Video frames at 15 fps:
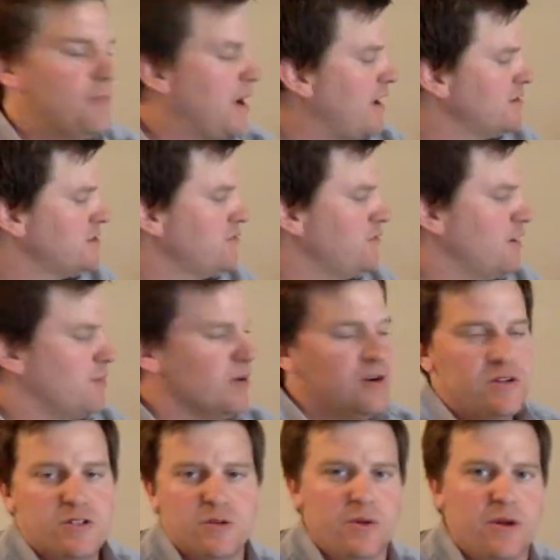Positive number,
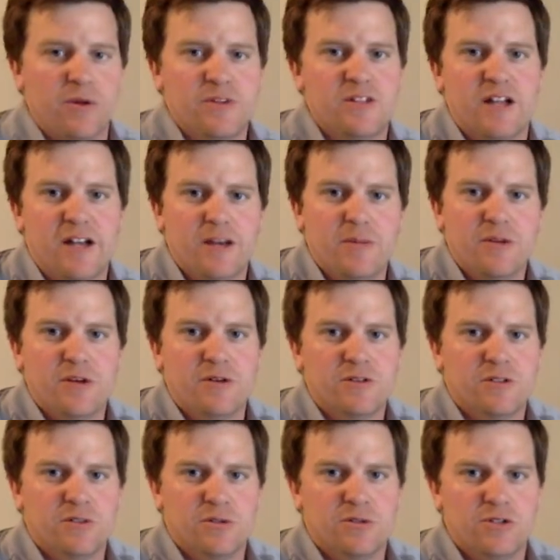so we know it's not going to be no
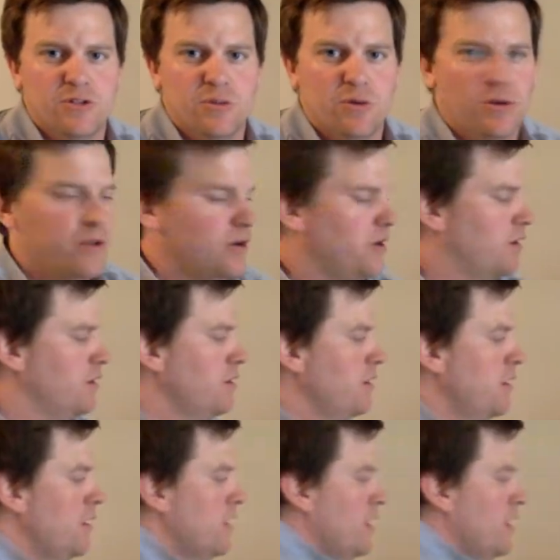solution. We're good here.